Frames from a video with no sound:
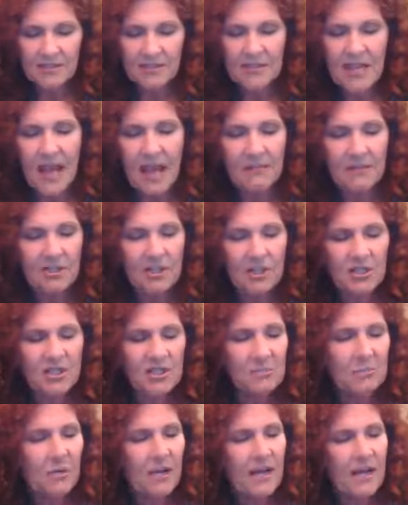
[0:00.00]

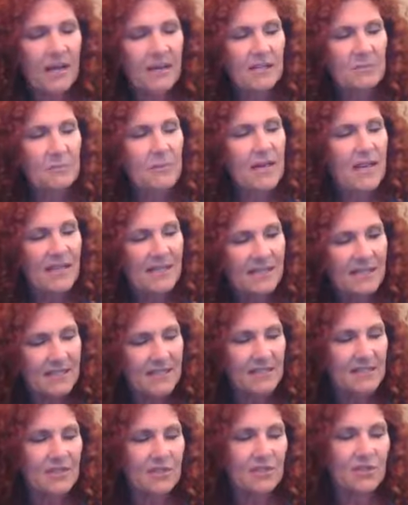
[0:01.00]
Xymogen's brand because
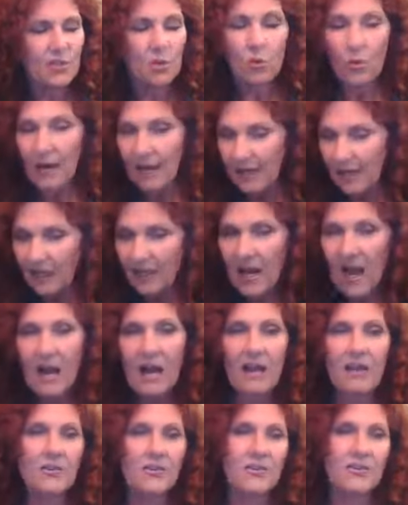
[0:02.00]
it's twenty
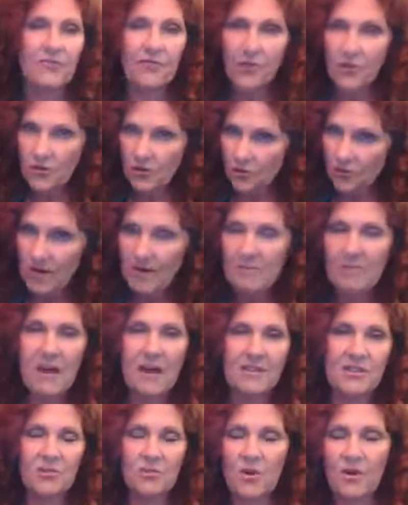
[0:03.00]
dollars for three
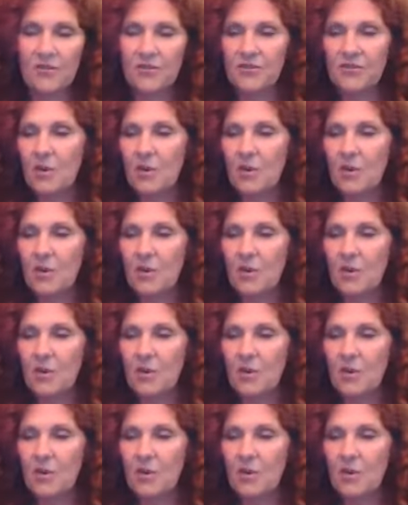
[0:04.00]
months worth.